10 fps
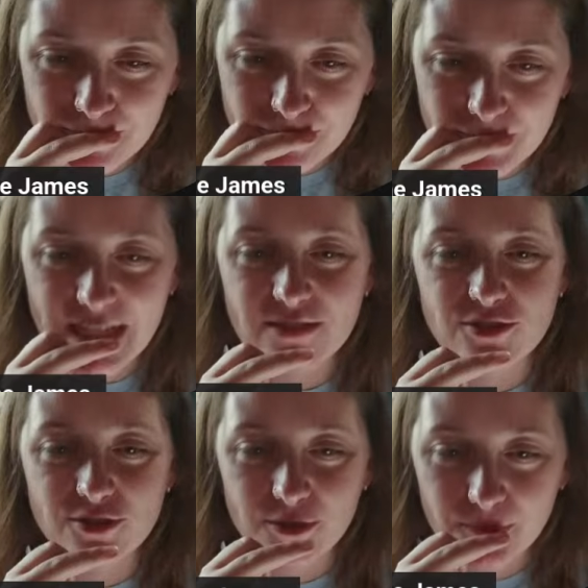That's
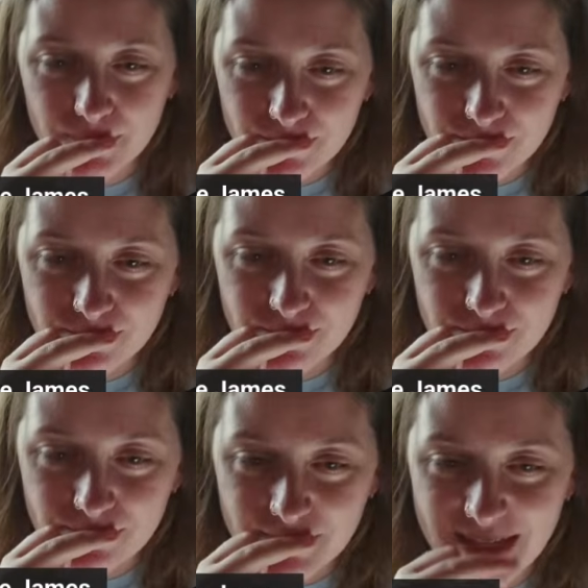true.
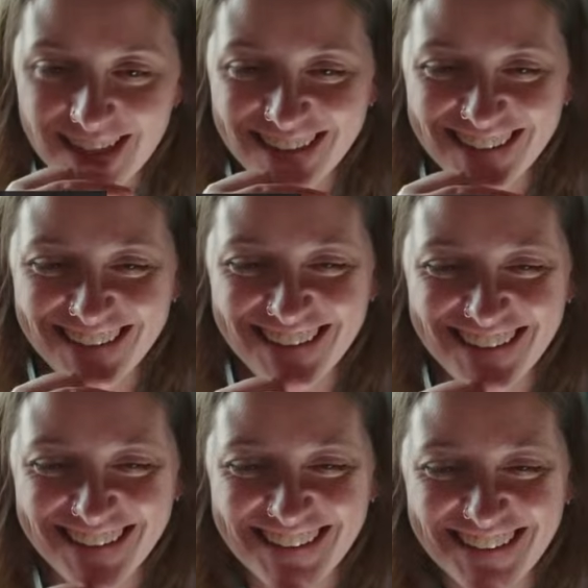
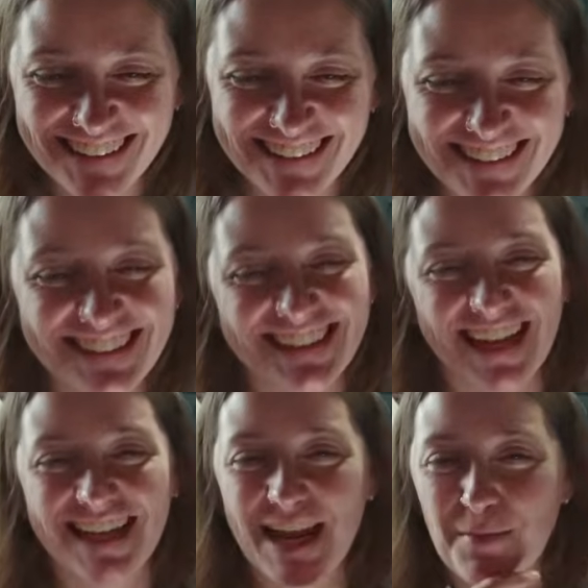
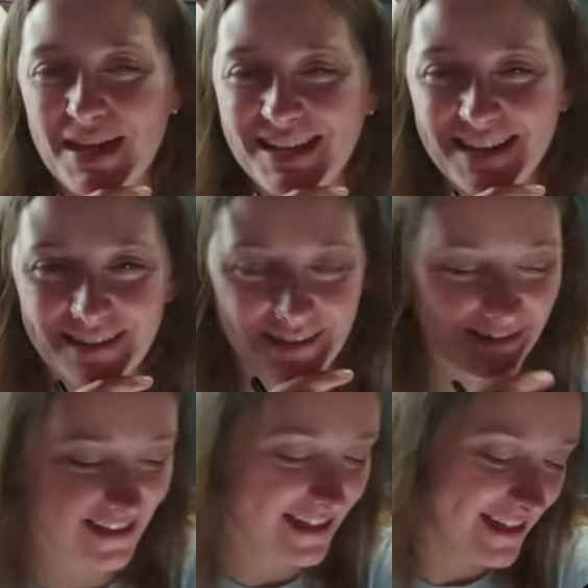Yeah, can I pet that
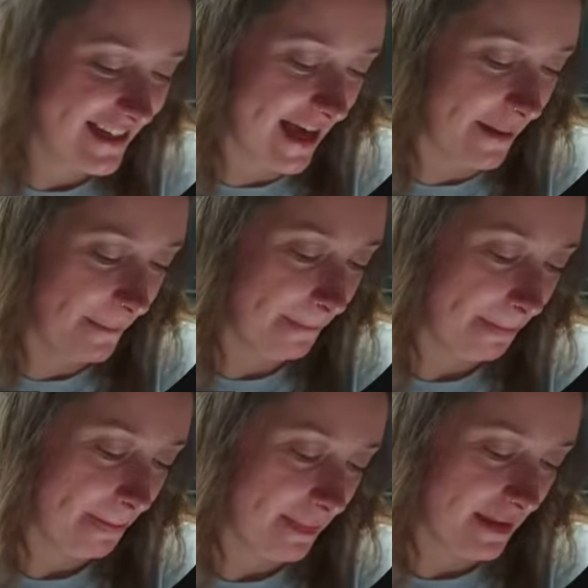dog? Yeah.
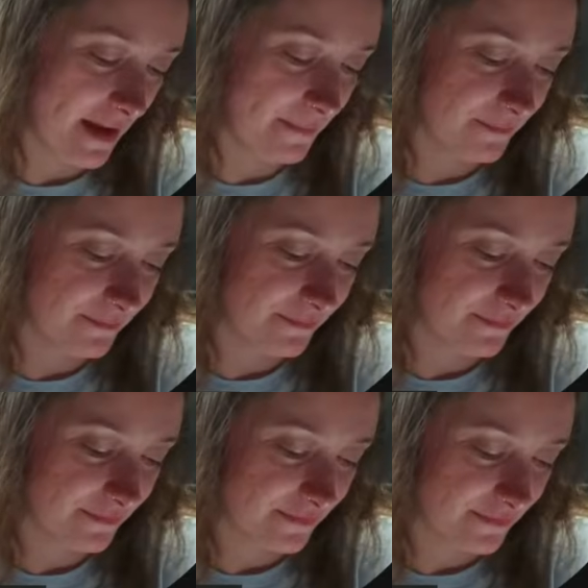Yeah.
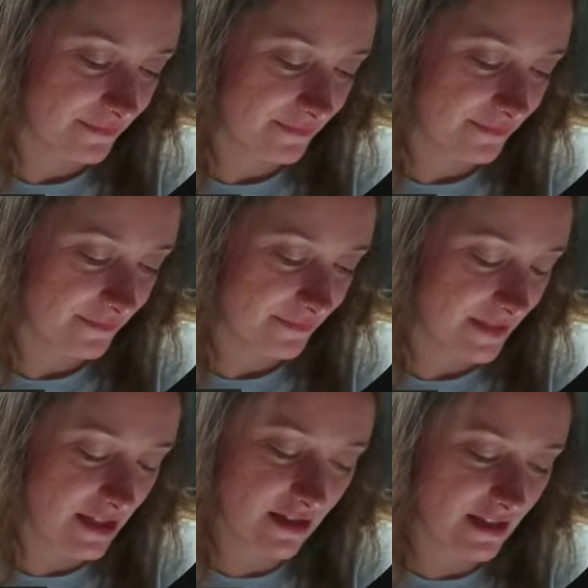
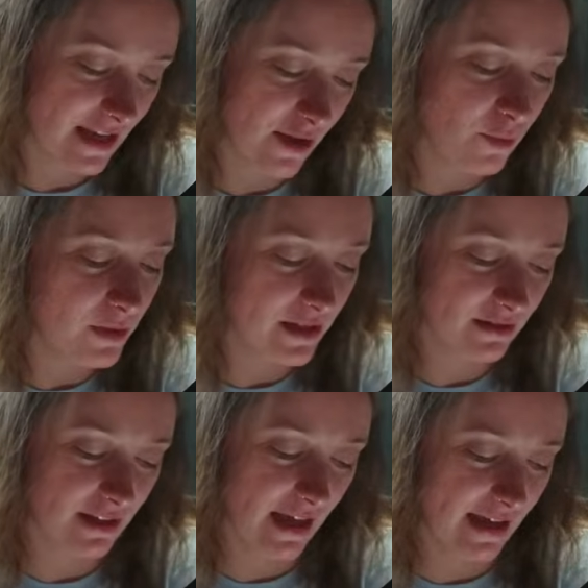This looks like a
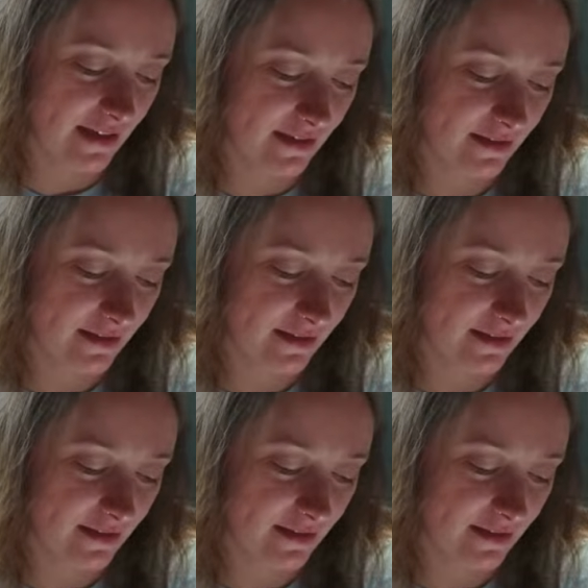weird like